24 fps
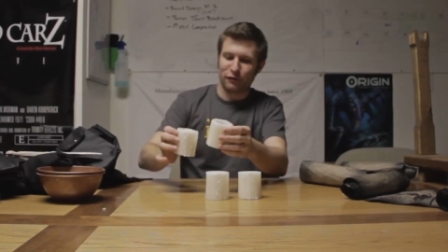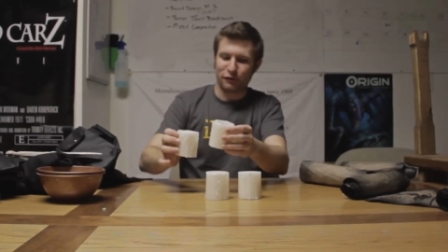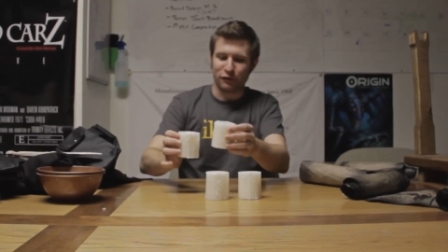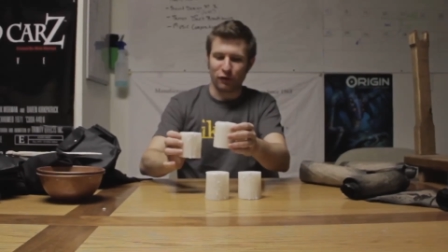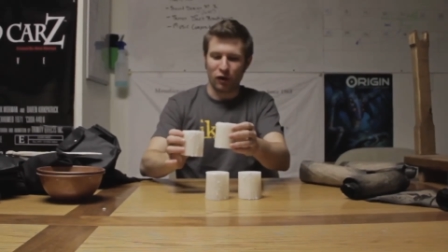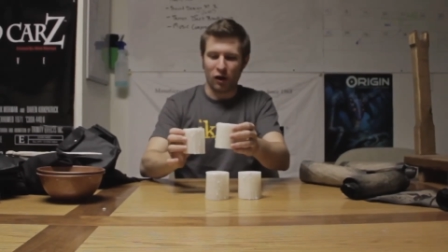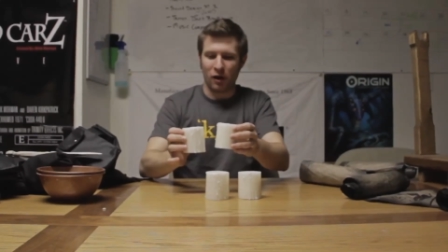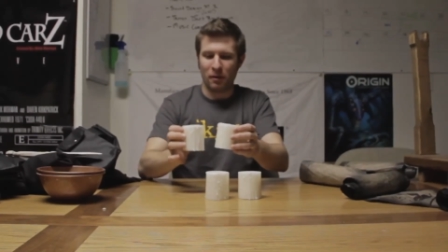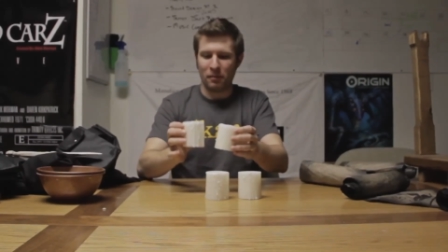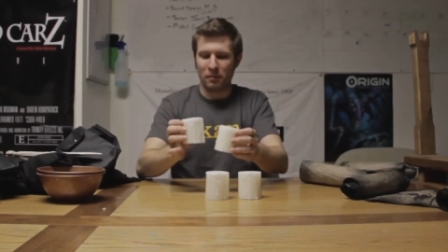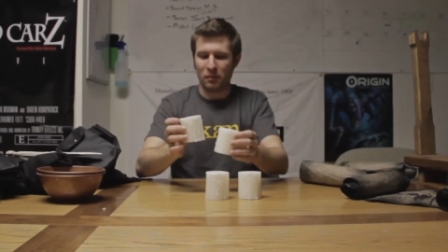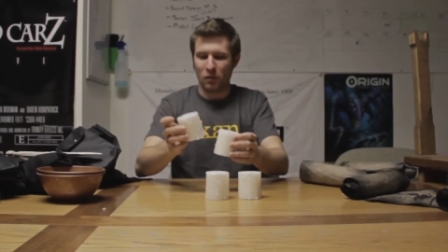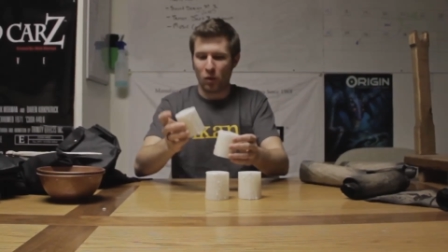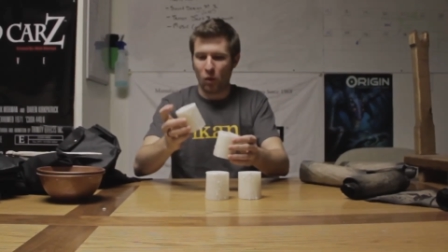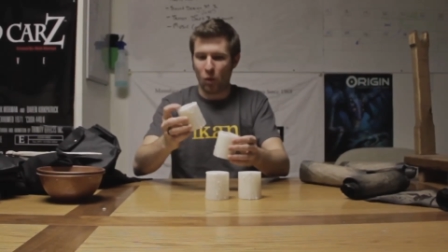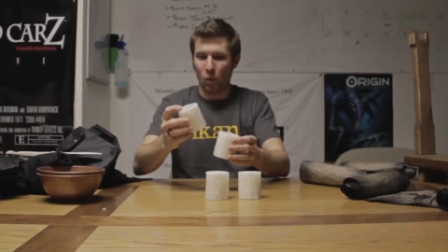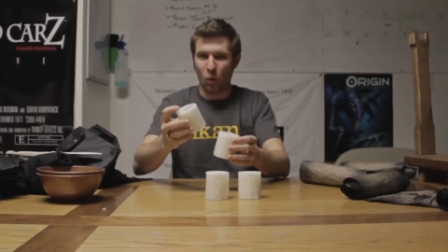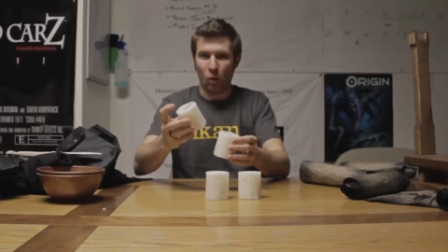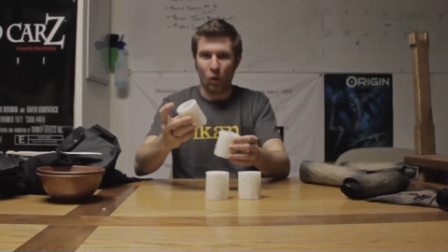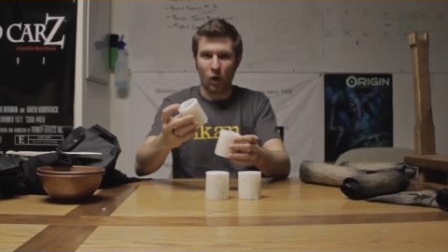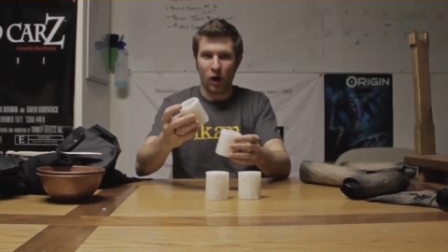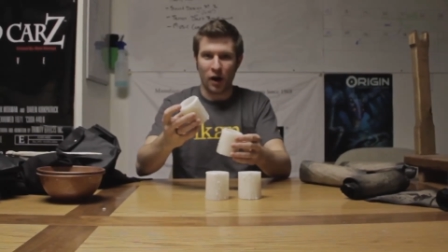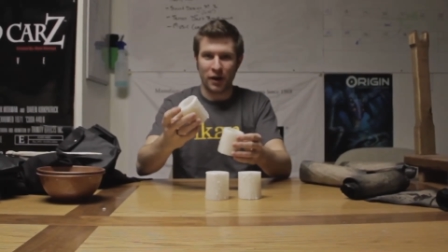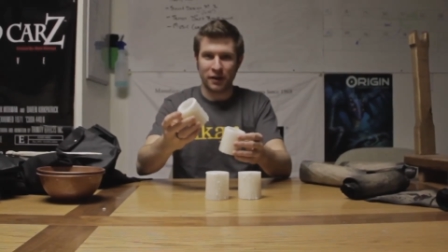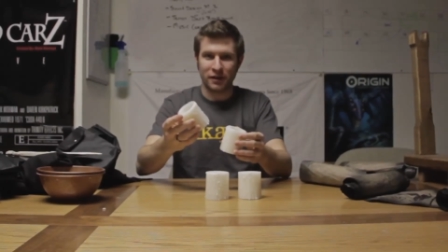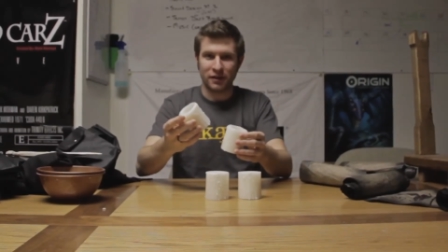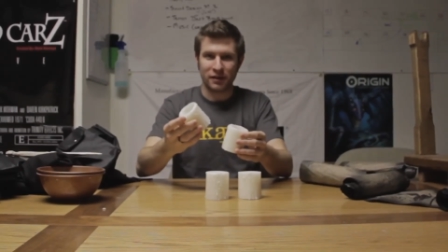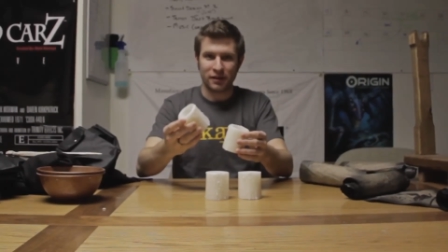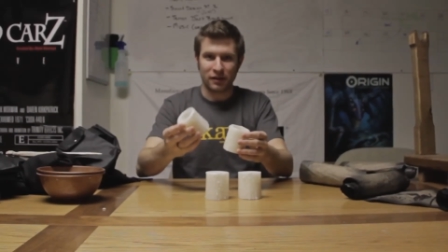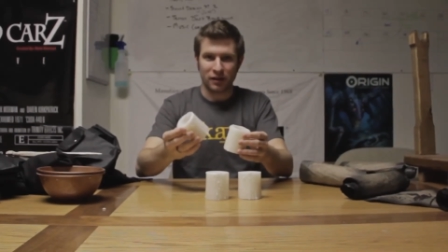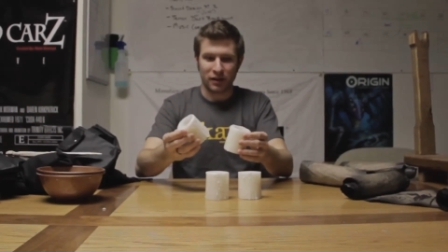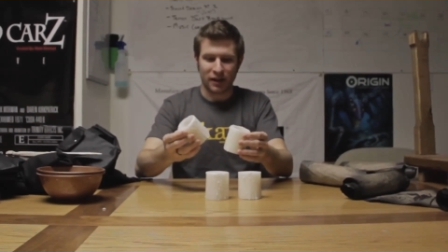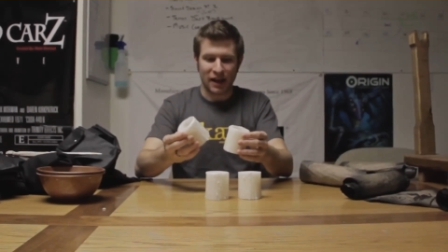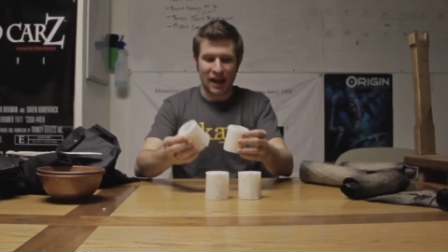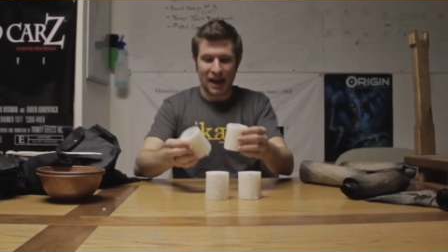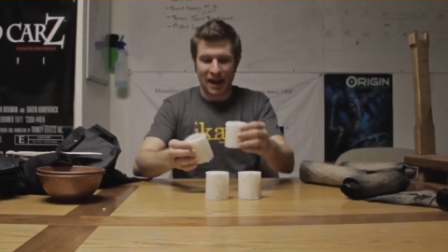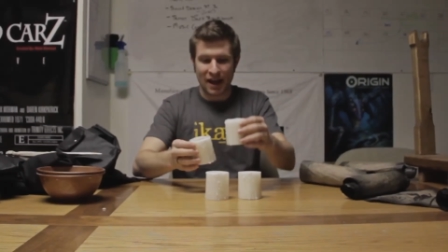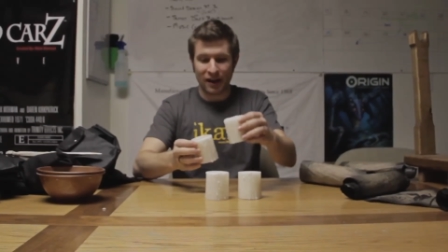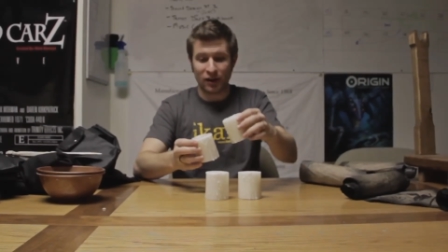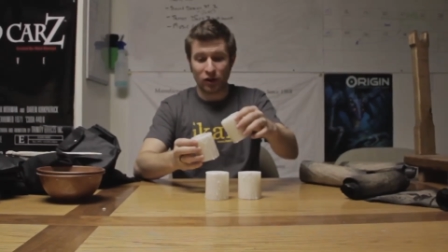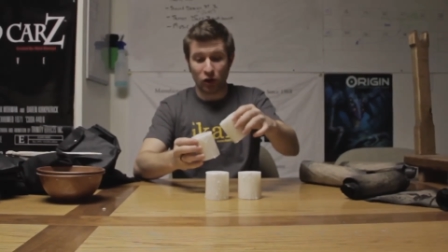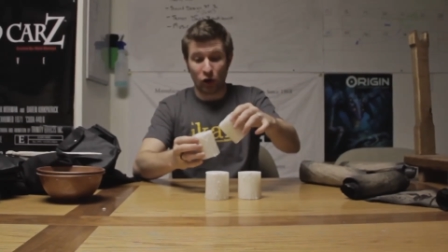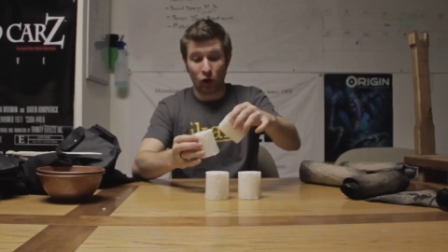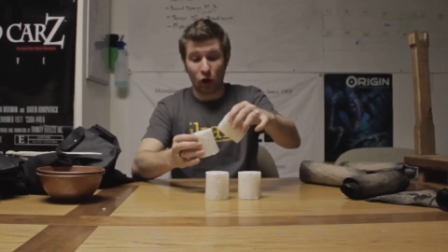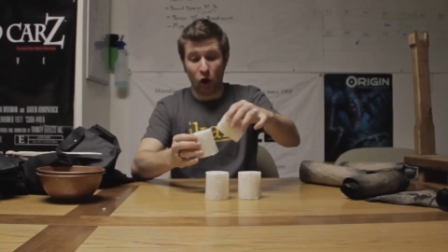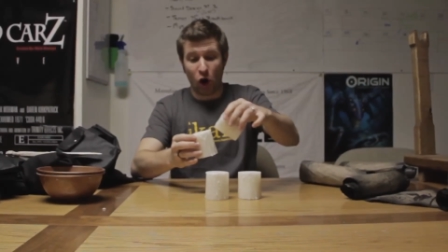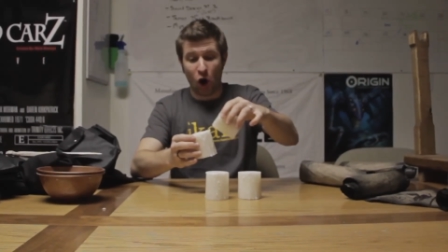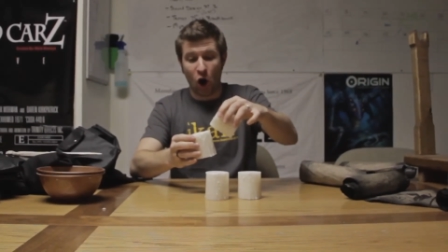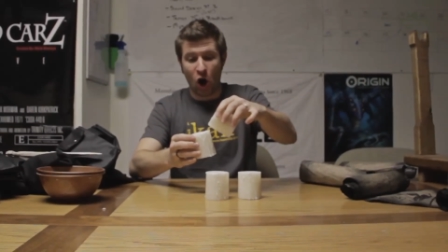from one candle